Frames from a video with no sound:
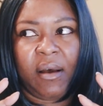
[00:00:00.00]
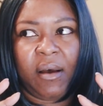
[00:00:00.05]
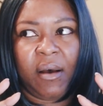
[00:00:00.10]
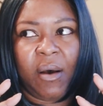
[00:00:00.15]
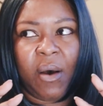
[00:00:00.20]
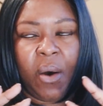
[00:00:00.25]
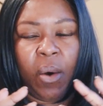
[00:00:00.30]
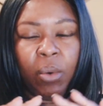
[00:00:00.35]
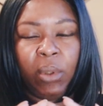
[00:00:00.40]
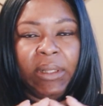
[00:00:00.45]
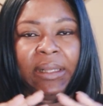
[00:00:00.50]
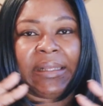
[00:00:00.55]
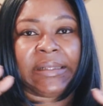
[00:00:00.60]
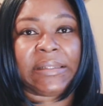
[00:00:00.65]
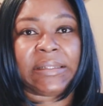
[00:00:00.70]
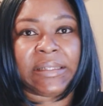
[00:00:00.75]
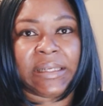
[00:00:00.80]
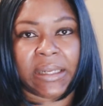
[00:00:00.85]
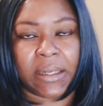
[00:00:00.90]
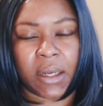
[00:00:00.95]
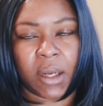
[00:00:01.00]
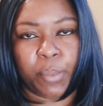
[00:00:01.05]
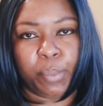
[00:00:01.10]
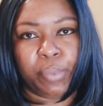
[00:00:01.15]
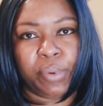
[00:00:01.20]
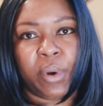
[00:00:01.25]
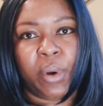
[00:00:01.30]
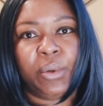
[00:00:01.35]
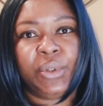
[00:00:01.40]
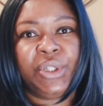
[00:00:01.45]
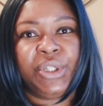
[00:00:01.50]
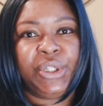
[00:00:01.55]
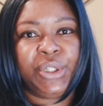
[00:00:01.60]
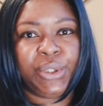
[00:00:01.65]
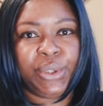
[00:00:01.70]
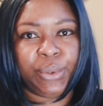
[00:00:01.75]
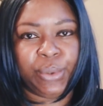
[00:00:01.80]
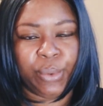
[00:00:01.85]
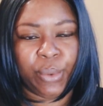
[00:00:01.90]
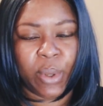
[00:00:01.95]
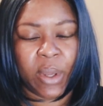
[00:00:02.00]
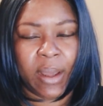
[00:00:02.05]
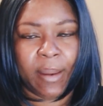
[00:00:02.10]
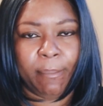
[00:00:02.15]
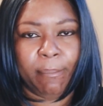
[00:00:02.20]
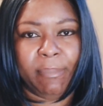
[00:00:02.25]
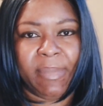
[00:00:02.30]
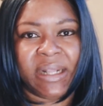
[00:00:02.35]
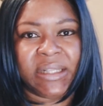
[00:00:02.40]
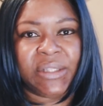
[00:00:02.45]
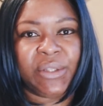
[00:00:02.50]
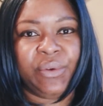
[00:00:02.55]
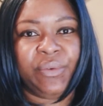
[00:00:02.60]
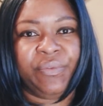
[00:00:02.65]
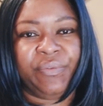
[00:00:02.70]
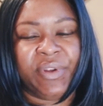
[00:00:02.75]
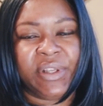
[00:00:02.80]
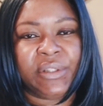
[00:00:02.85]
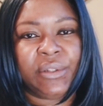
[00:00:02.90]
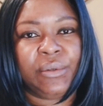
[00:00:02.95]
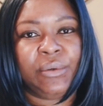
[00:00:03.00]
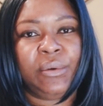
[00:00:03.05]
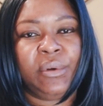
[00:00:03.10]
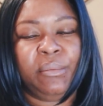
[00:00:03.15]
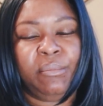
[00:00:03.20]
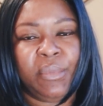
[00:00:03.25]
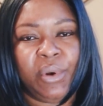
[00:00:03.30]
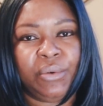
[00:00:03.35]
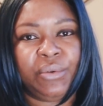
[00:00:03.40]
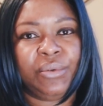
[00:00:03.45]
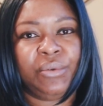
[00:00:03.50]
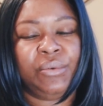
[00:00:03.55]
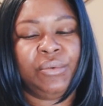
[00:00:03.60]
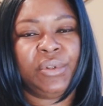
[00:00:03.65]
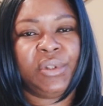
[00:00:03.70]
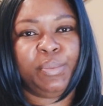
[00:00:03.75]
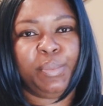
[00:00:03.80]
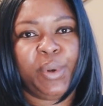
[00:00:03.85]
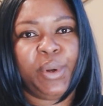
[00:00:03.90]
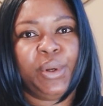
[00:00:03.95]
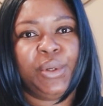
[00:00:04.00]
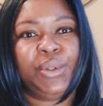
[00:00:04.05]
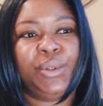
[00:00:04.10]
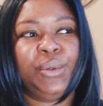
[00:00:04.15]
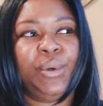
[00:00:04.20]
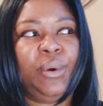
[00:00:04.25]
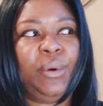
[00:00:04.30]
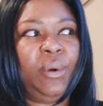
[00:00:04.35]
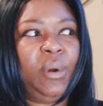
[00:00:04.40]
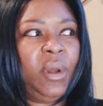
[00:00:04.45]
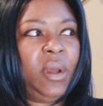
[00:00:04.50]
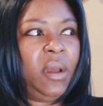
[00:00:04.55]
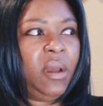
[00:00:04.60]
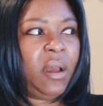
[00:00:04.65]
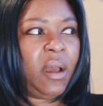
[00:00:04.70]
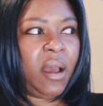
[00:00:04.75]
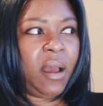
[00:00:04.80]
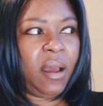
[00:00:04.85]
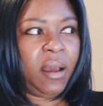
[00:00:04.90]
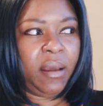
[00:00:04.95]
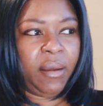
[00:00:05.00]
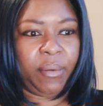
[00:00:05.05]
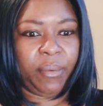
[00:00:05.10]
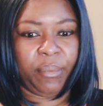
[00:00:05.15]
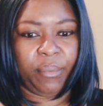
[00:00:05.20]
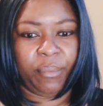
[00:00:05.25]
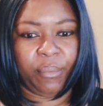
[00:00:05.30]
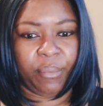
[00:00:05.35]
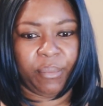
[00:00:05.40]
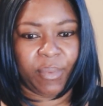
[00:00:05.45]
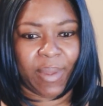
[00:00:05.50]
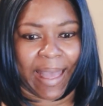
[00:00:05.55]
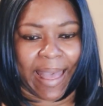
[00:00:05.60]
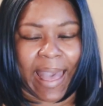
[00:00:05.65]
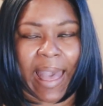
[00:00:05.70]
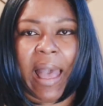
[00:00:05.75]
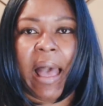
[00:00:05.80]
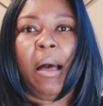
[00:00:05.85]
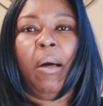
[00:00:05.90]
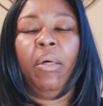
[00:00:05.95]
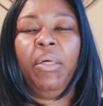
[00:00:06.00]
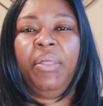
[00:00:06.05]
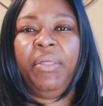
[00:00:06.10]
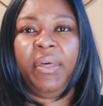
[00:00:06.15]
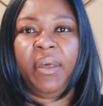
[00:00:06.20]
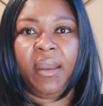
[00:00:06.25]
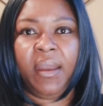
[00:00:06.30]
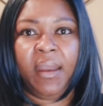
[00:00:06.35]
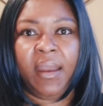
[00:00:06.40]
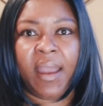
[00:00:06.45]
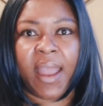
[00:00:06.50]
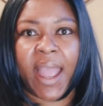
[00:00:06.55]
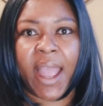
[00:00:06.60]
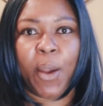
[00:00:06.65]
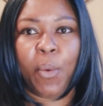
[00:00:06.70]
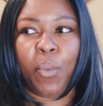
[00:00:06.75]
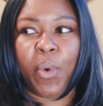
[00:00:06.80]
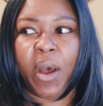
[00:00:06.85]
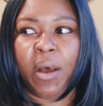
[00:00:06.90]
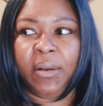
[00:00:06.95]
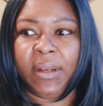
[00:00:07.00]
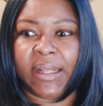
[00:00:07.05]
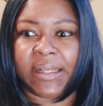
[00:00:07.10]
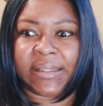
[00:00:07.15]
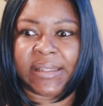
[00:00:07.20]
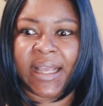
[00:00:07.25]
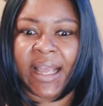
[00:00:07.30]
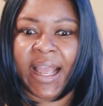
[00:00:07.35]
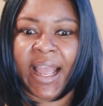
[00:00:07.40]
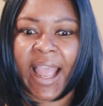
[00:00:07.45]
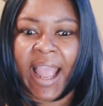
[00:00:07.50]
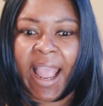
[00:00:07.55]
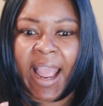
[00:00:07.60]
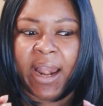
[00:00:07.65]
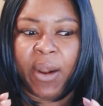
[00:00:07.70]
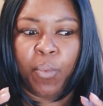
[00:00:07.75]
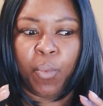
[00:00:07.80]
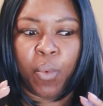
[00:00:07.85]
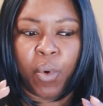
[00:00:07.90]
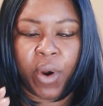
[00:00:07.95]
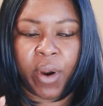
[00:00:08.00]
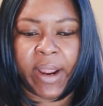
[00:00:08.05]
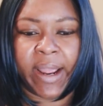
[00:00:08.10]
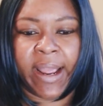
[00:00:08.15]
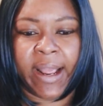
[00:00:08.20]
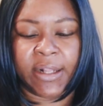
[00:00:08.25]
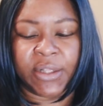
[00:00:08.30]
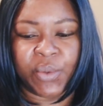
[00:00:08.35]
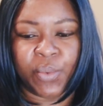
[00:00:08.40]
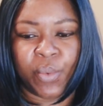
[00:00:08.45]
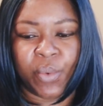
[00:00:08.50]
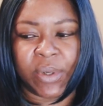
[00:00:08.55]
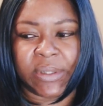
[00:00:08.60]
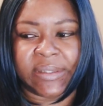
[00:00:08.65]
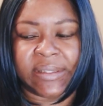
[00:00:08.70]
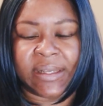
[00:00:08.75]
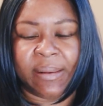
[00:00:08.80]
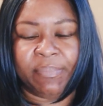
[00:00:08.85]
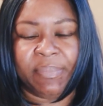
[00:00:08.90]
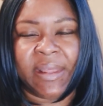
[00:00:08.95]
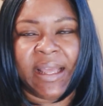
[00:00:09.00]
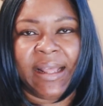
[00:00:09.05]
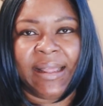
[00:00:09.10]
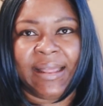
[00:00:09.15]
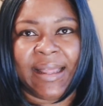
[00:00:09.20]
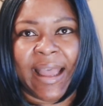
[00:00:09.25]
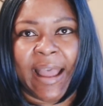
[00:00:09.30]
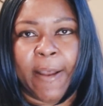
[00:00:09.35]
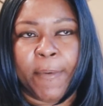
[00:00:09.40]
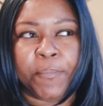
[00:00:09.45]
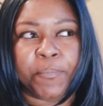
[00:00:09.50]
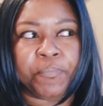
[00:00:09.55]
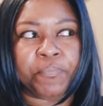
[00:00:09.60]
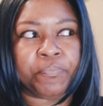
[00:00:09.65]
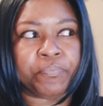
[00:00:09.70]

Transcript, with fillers: holistic approach to mental, physical, emotional, spiritual uh, health and wellness, and working towards something that